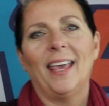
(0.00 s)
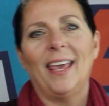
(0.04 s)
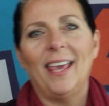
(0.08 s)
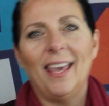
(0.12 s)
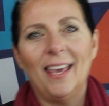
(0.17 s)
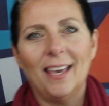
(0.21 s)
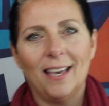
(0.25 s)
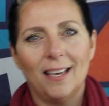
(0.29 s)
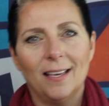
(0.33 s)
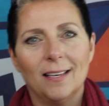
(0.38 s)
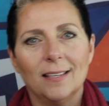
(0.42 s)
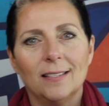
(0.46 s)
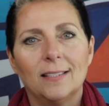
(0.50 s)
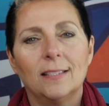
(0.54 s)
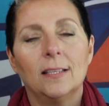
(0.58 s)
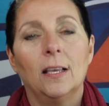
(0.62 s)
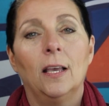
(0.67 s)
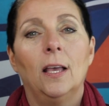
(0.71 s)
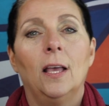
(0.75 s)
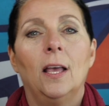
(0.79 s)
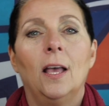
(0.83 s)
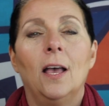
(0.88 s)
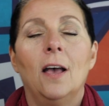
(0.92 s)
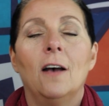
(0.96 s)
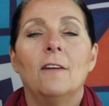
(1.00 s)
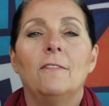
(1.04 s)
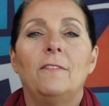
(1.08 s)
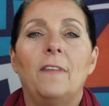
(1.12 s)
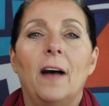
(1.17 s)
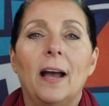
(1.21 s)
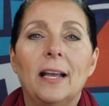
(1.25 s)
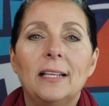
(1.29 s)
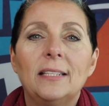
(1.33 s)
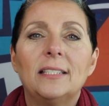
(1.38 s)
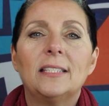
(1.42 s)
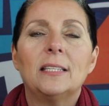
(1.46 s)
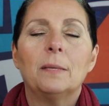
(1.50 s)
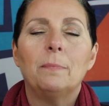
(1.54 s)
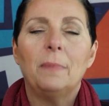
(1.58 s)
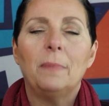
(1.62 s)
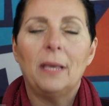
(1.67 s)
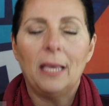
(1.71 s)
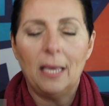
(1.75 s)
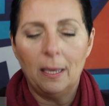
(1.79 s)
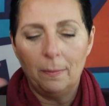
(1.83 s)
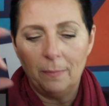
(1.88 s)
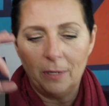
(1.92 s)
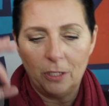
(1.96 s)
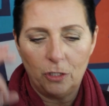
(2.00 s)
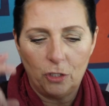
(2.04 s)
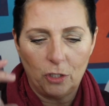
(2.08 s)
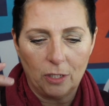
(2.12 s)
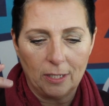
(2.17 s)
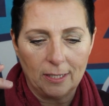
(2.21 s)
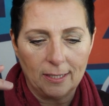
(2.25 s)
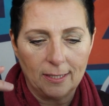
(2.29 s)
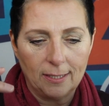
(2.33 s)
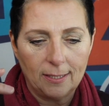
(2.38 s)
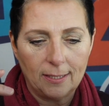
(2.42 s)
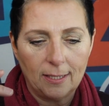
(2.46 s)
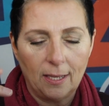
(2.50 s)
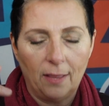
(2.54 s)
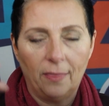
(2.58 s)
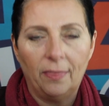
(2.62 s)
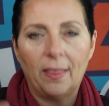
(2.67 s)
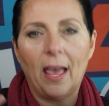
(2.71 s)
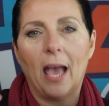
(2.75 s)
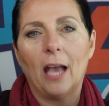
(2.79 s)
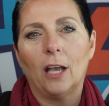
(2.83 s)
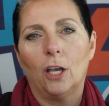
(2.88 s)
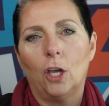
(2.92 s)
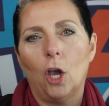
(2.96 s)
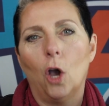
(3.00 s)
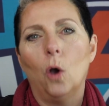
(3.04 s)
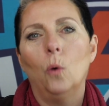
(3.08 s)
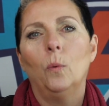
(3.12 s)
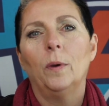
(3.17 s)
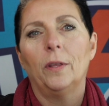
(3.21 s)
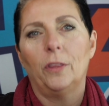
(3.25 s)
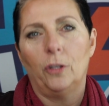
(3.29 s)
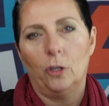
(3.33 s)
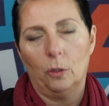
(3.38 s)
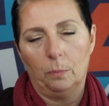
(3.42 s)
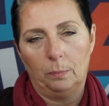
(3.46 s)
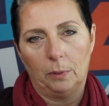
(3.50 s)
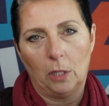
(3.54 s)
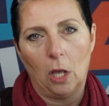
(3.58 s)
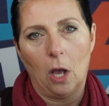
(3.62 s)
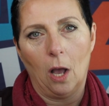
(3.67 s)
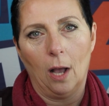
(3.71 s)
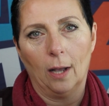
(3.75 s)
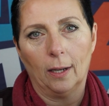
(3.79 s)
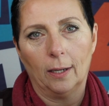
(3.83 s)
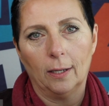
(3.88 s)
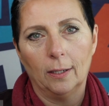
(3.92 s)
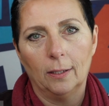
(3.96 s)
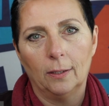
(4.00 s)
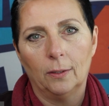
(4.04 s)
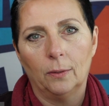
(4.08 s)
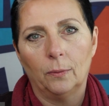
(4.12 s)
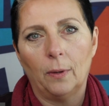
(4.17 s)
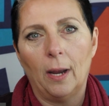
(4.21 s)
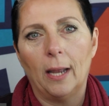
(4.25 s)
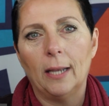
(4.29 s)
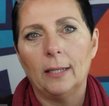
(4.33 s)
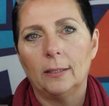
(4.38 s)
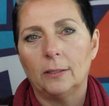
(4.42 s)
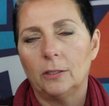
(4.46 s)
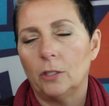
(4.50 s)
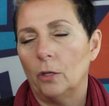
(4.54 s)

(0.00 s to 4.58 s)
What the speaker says: is find some images that go with your blog, right?